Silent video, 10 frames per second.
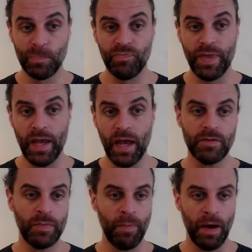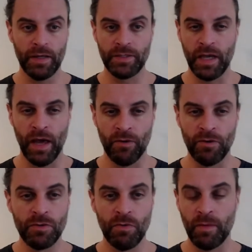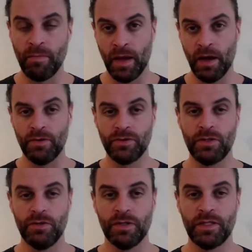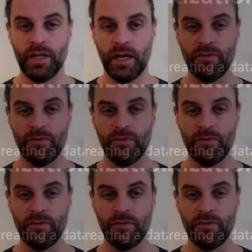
they have to be piled together into what amounts to a set of